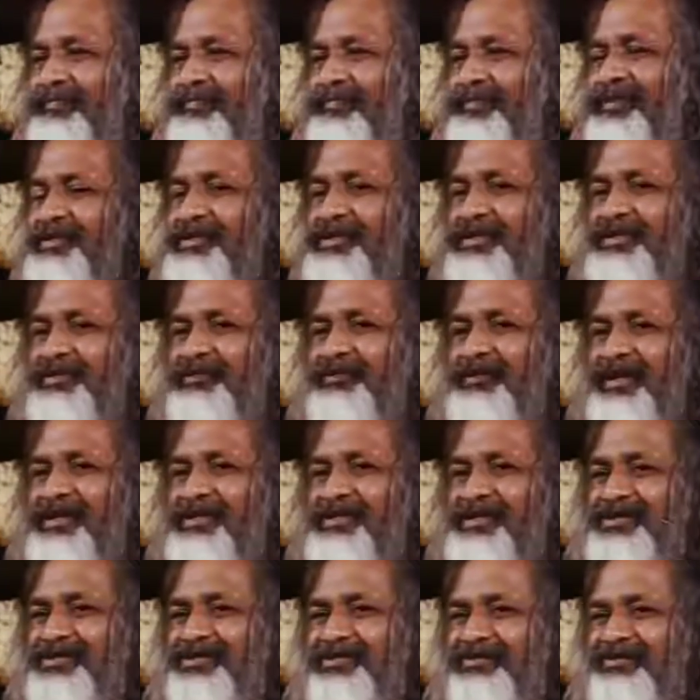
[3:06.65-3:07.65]
This is the
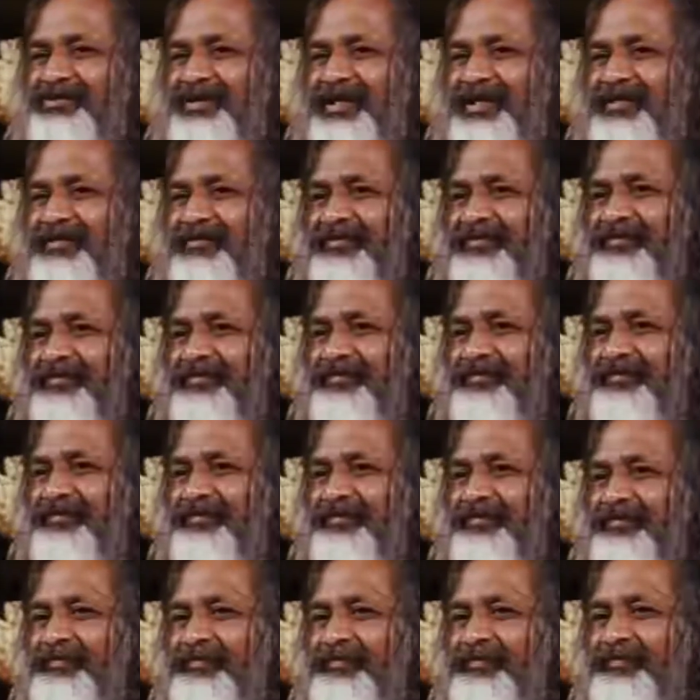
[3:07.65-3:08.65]
basis of life.
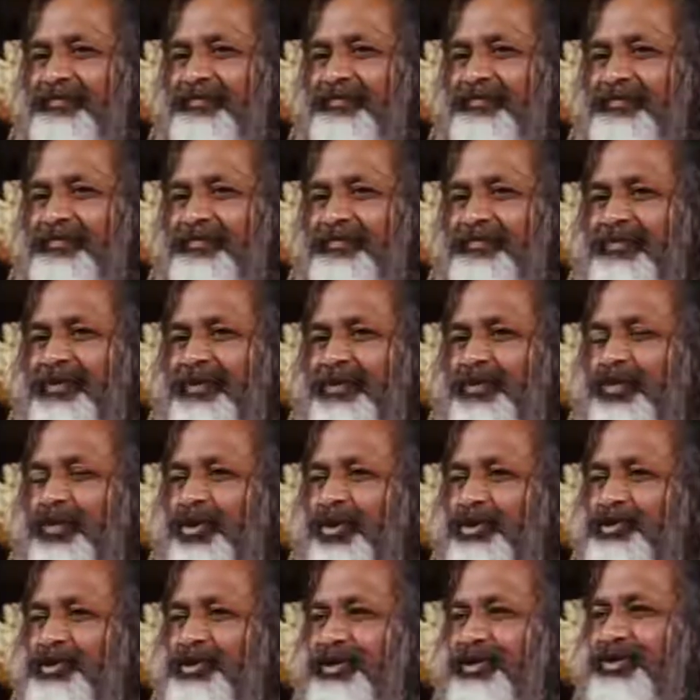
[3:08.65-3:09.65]

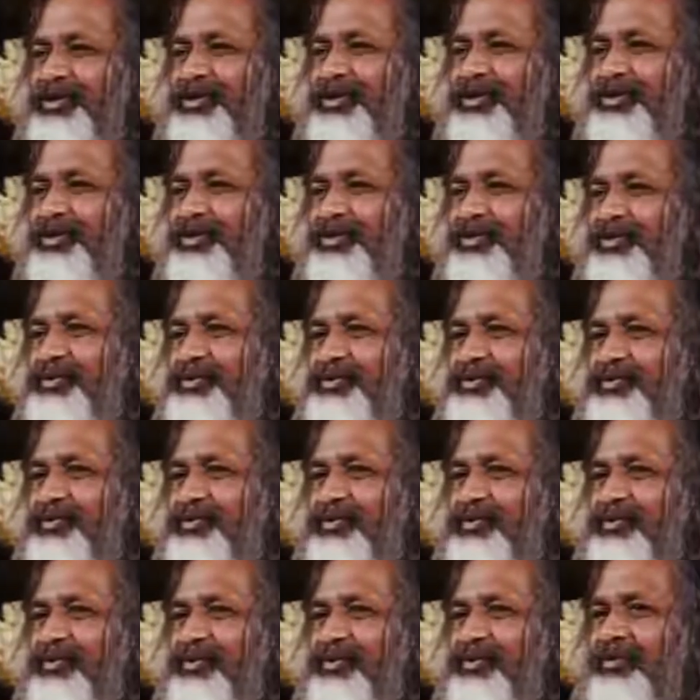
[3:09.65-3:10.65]
Water the root.
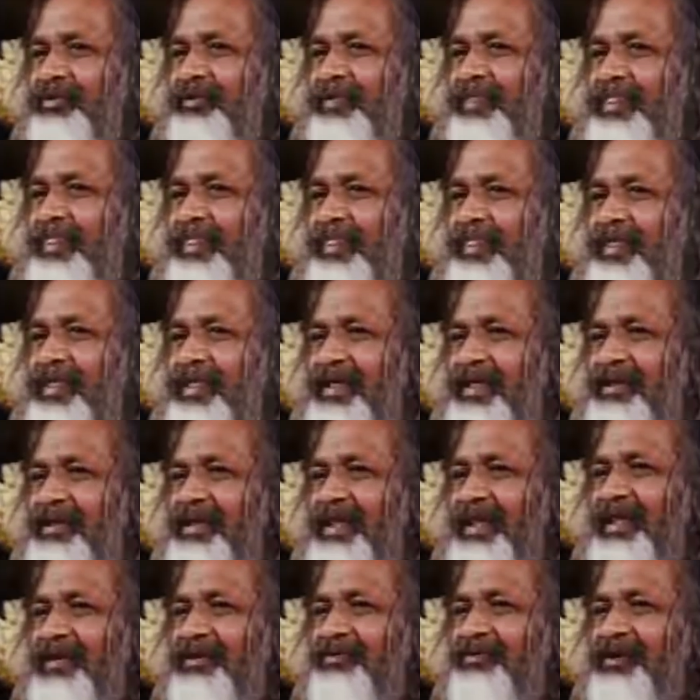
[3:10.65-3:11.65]

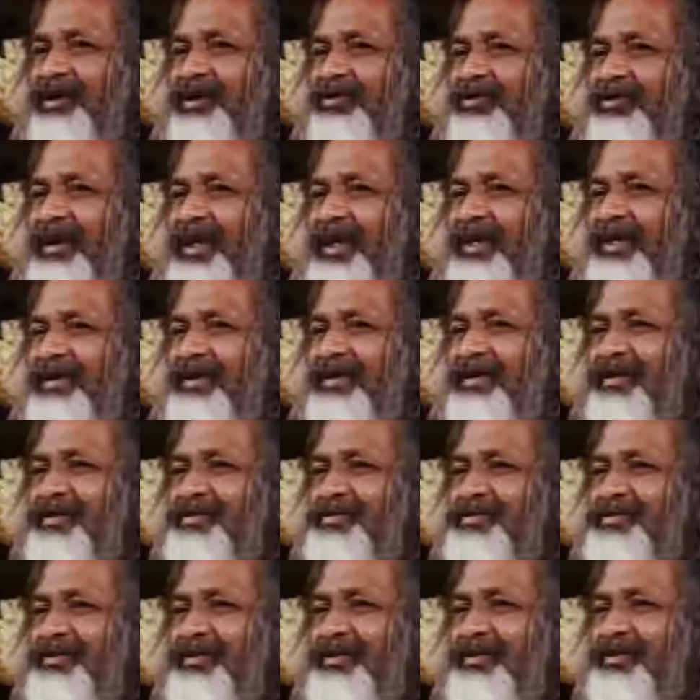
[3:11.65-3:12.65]
Take our awareness
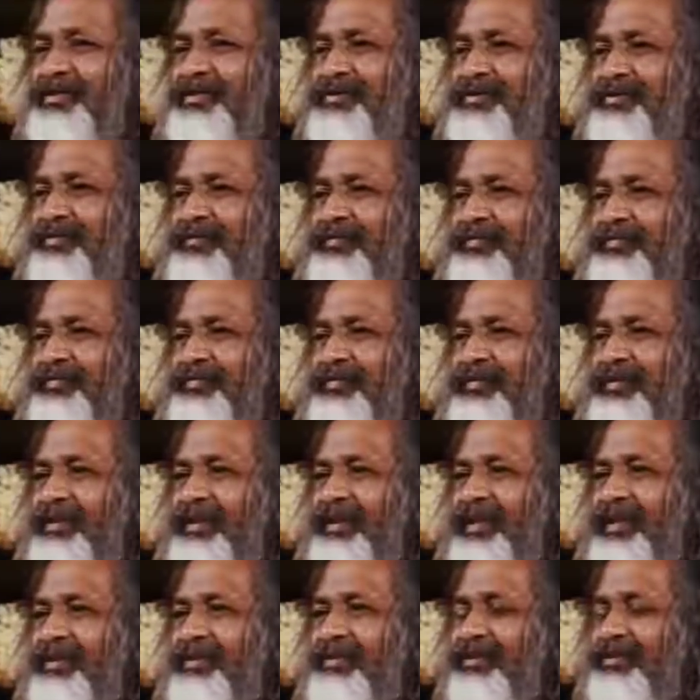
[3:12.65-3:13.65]
to this,
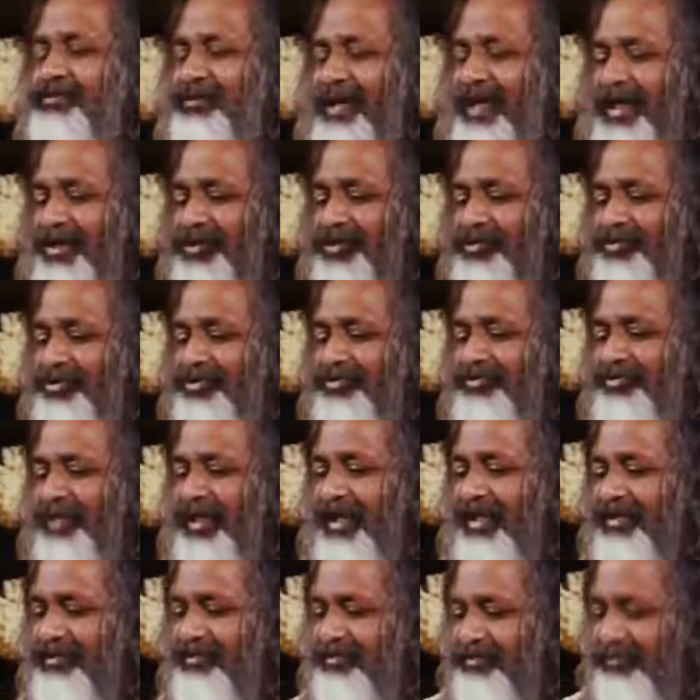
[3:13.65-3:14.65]
and the value of
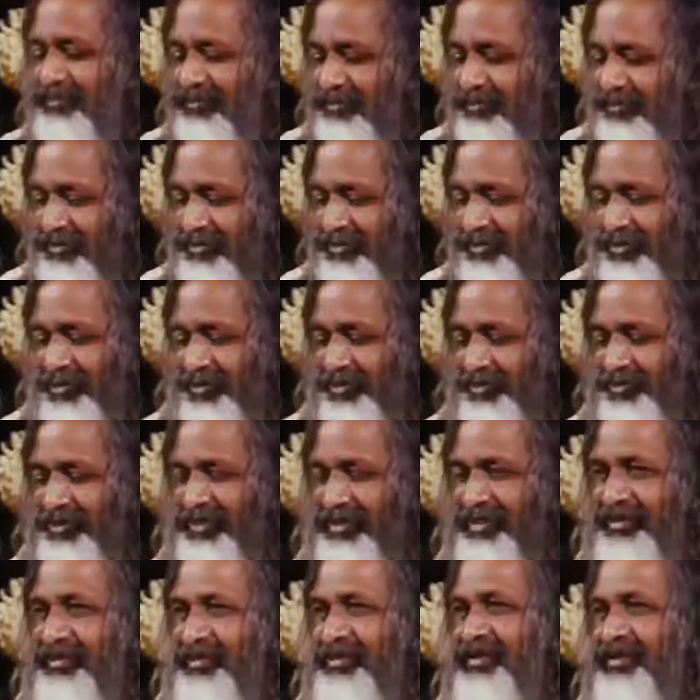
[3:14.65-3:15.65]
that
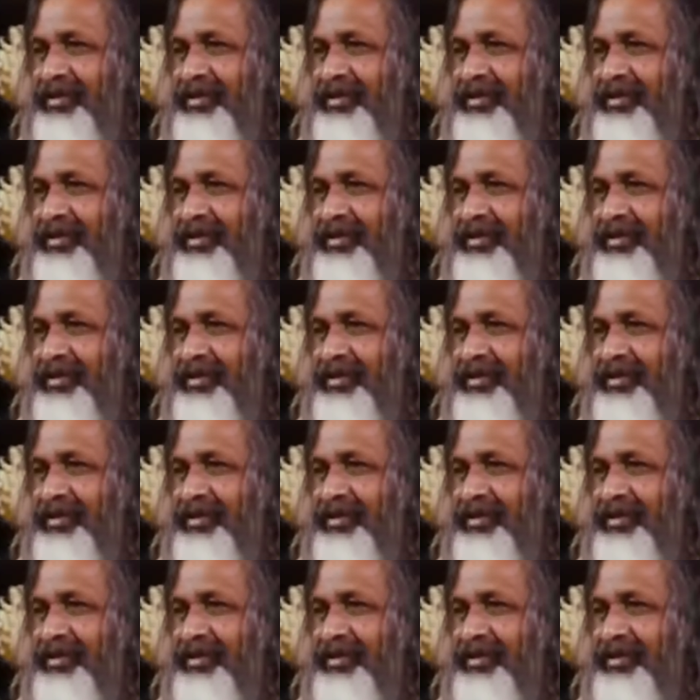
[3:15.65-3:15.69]
will